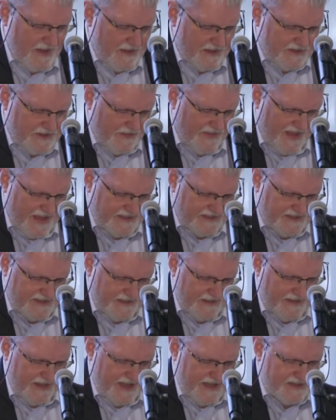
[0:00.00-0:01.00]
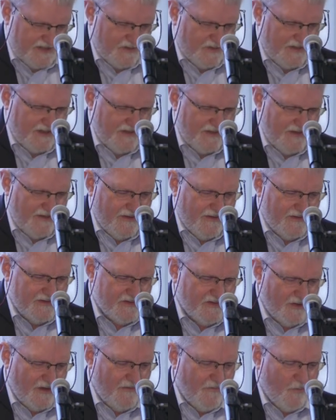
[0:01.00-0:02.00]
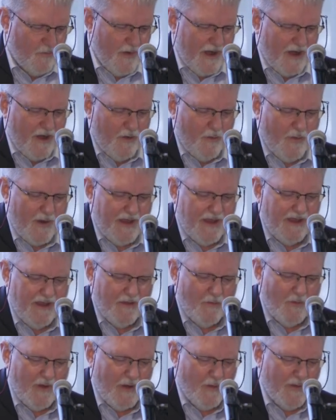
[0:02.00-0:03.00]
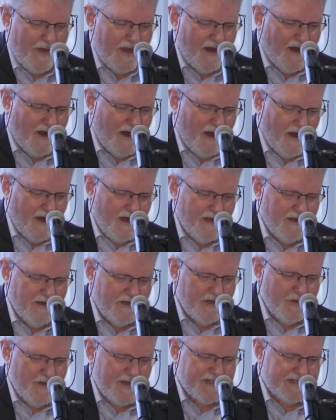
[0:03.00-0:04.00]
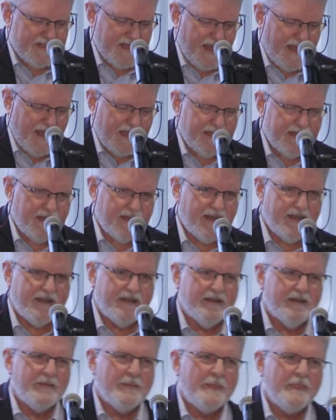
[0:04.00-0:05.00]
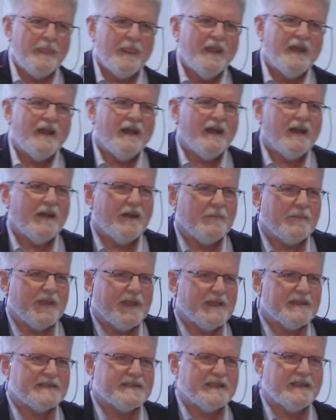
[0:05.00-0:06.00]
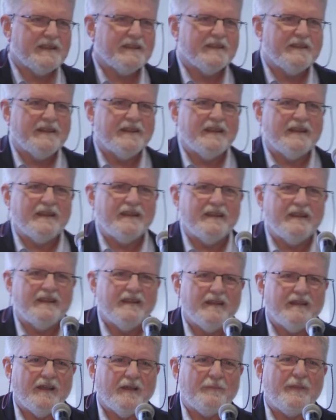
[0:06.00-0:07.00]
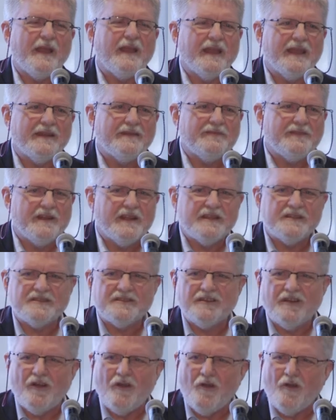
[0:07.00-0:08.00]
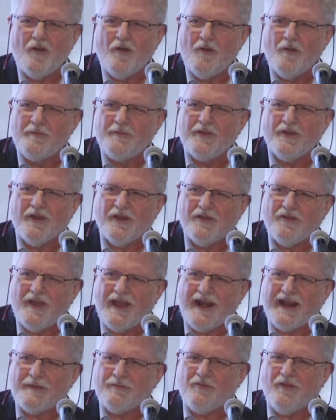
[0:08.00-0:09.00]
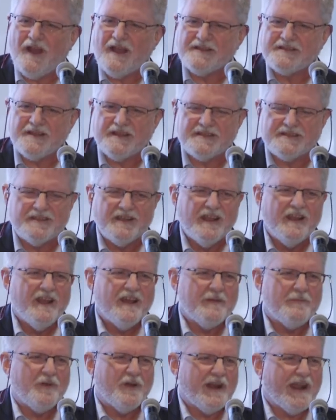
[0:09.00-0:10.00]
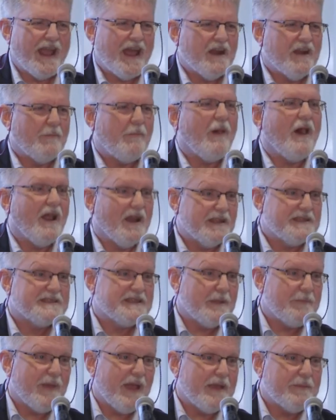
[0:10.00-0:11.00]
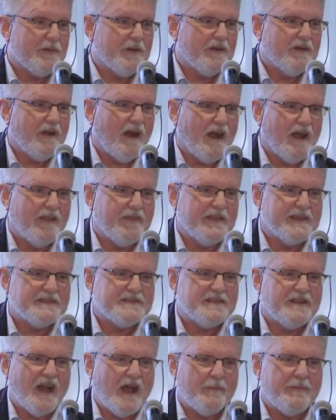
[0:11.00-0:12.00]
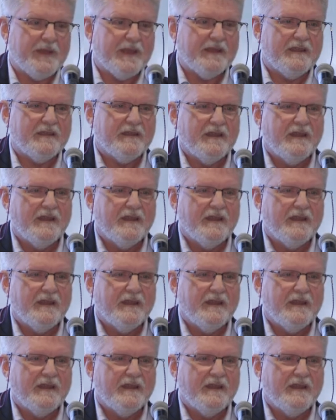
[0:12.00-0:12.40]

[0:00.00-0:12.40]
So that's, that's sort of where we, where we are. USAID um, is in the uh, painfully slow bureaucratic process of putting out a policy paper on this topic.